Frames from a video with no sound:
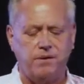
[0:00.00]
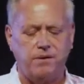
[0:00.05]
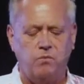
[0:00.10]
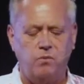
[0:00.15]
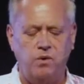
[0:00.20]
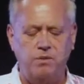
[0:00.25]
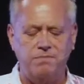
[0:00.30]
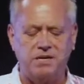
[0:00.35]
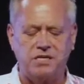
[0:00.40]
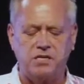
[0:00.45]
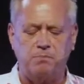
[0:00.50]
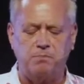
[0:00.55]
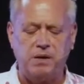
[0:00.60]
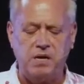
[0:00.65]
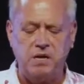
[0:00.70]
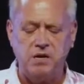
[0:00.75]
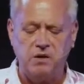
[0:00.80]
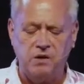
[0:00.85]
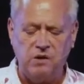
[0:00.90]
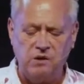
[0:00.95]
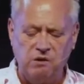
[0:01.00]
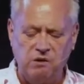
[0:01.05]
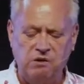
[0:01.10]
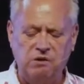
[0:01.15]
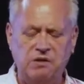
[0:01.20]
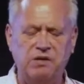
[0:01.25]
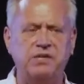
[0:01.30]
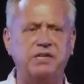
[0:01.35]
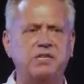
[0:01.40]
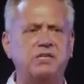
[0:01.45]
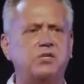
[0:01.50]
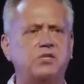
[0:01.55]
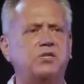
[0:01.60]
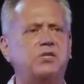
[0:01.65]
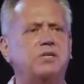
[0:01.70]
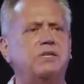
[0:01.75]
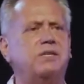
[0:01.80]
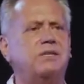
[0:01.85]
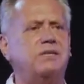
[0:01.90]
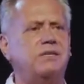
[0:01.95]
we must be earnest
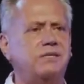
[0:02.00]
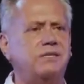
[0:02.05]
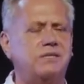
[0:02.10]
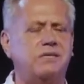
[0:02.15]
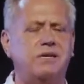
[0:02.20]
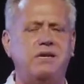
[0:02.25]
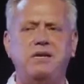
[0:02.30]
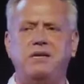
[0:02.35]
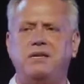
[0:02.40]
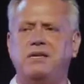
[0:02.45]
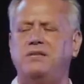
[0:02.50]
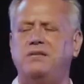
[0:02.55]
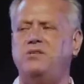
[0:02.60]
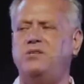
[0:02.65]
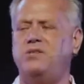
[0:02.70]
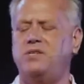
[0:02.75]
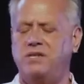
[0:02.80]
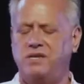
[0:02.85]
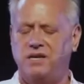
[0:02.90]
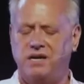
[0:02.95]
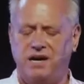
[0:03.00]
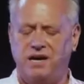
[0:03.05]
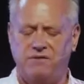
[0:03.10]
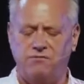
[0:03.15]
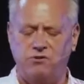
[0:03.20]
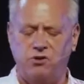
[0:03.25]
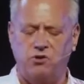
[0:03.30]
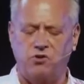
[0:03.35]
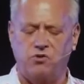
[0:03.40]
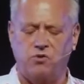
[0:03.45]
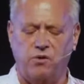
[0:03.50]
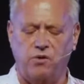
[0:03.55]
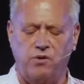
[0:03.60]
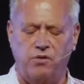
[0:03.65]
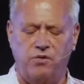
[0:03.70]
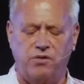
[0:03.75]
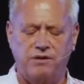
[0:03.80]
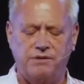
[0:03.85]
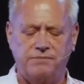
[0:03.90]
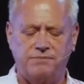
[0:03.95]
seekers after
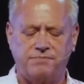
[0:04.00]
truth.